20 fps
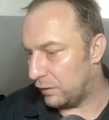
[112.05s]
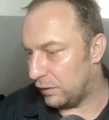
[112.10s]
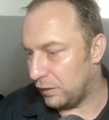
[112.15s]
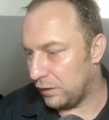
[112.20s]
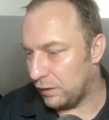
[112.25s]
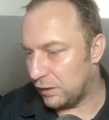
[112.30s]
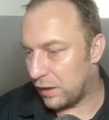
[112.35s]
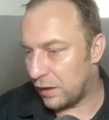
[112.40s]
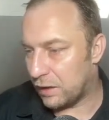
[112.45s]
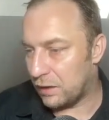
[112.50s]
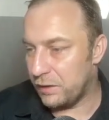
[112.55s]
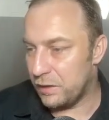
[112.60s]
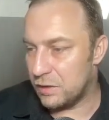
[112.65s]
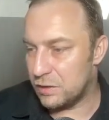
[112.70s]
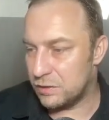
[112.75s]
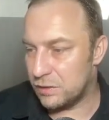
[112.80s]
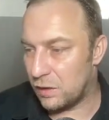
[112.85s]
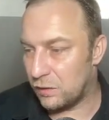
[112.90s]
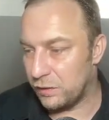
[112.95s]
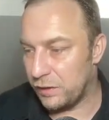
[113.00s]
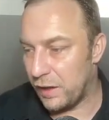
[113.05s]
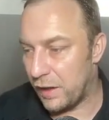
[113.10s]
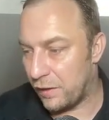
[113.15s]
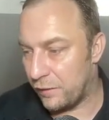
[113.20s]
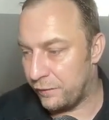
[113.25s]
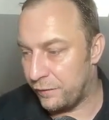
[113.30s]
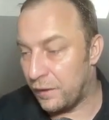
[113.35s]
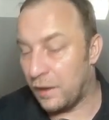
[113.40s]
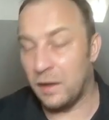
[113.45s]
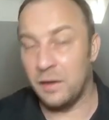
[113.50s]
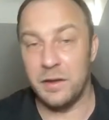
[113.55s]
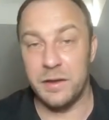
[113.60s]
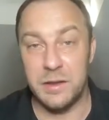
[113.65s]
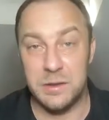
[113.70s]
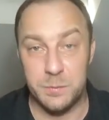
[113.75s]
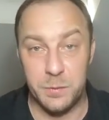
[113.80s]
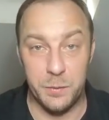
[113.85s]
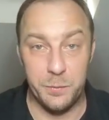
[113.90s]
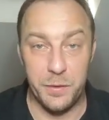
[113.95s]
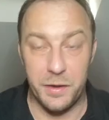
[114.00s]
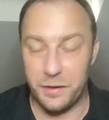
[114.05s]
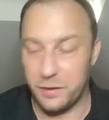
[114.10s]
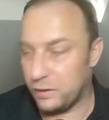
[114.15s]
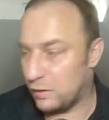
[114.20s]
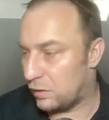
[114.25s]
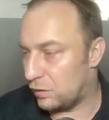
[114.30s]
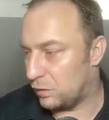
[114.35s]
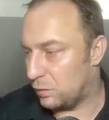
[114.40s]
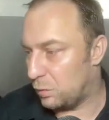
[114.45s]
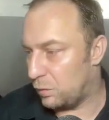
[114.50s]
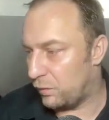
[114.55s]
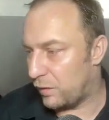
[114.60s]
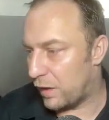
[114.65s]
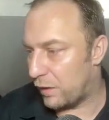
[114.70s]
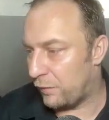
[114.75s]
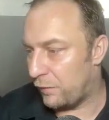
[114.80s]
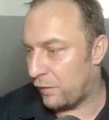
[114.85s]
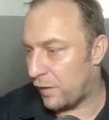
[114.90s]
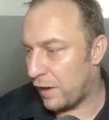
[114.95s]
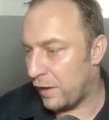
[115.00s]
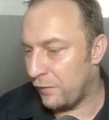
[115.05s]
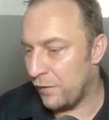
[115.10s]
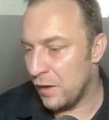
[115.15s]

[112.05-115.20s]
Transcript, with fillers: Leela clears now the f file, is preparing now to move f5.